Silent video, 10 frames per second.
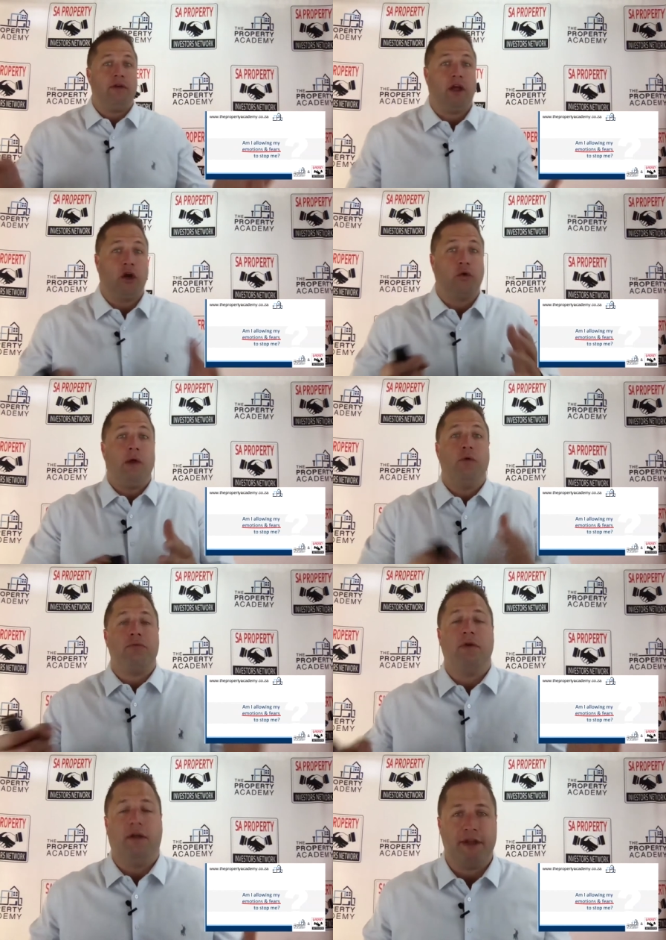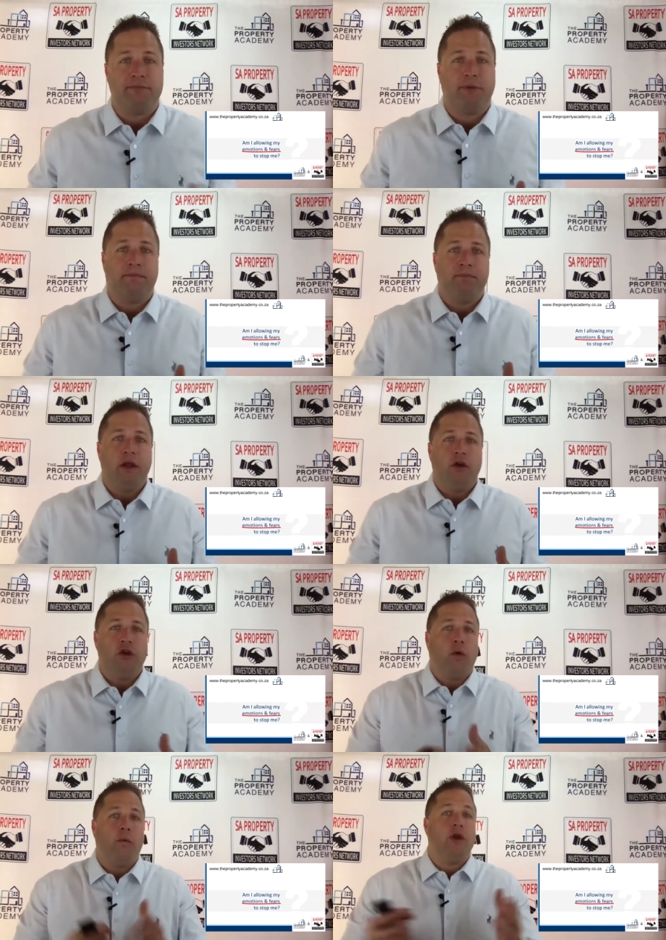agree with me on this, but you
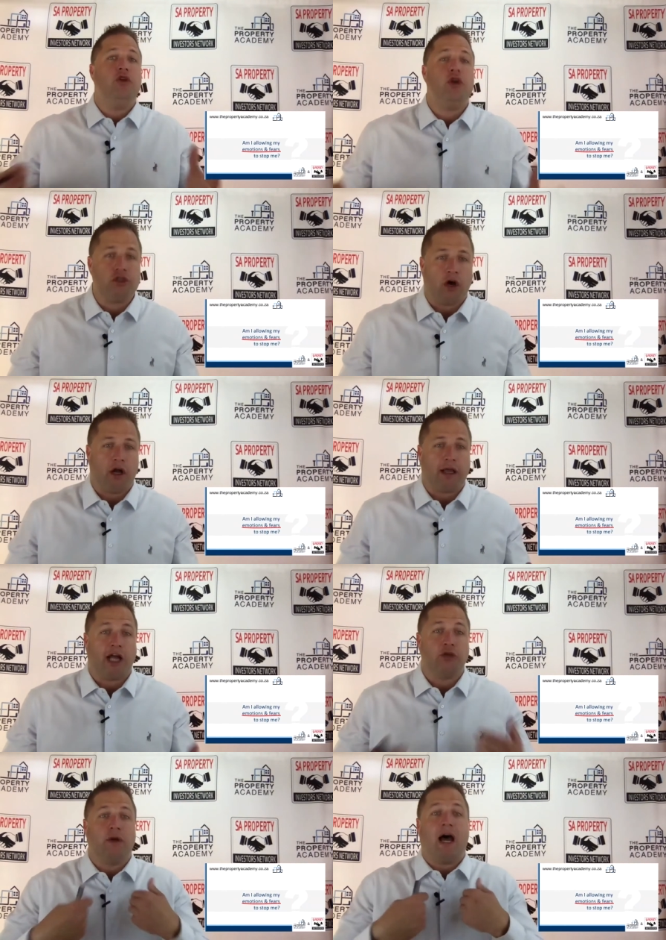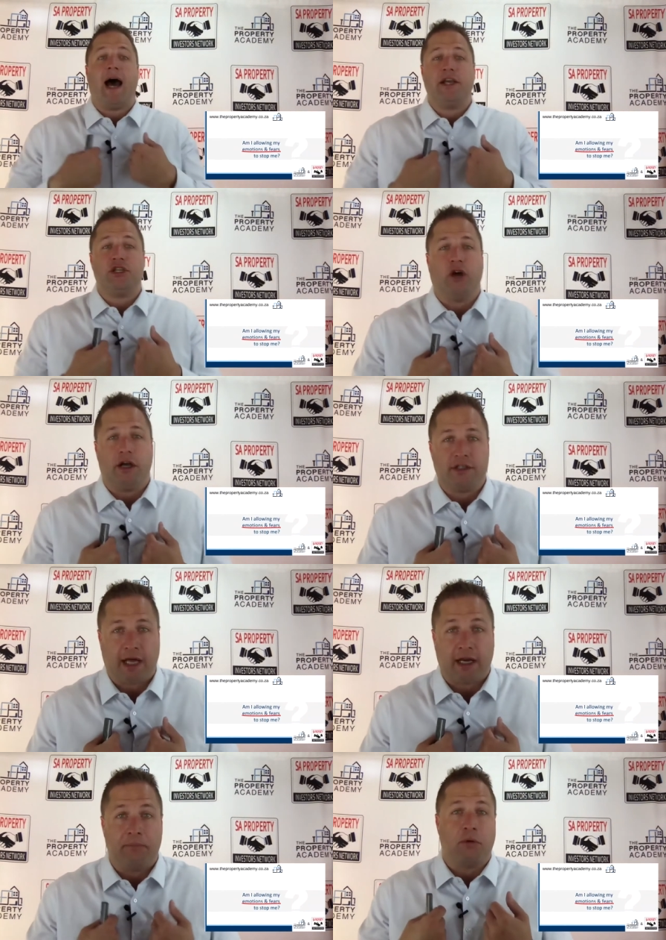know, when you're starting out, when I started
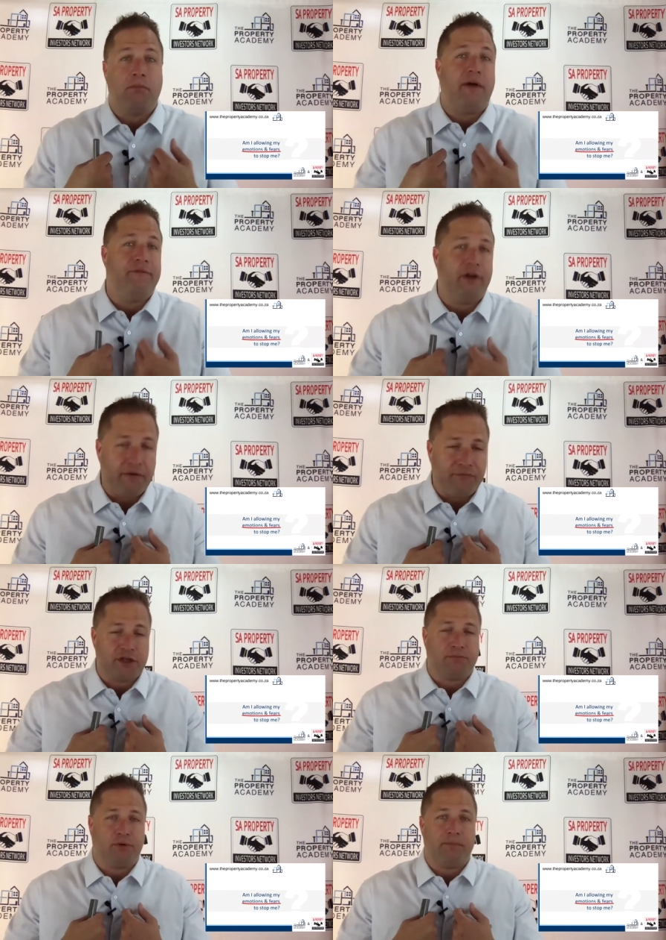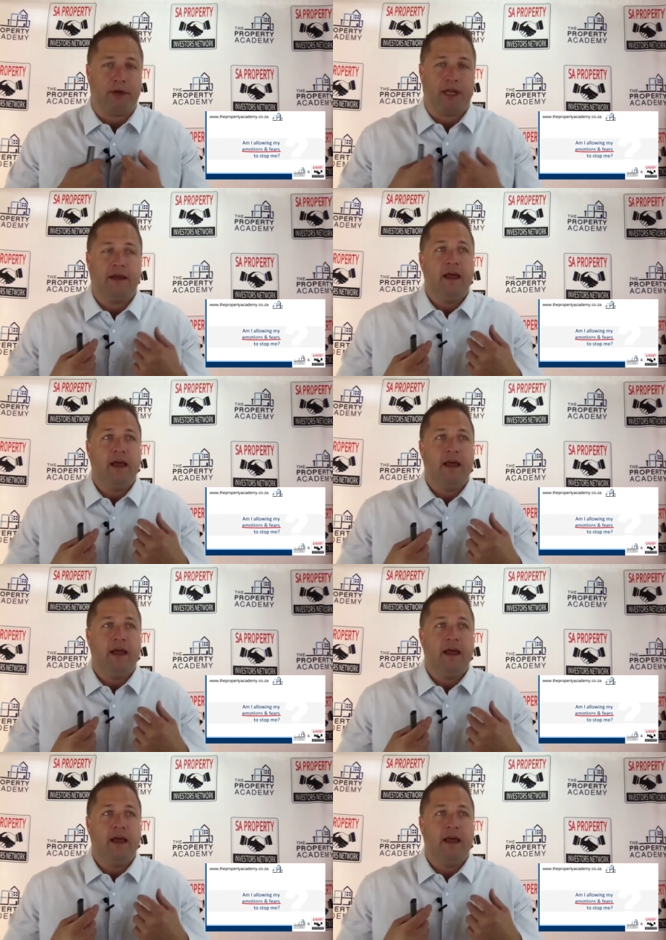out and I bought my very first property,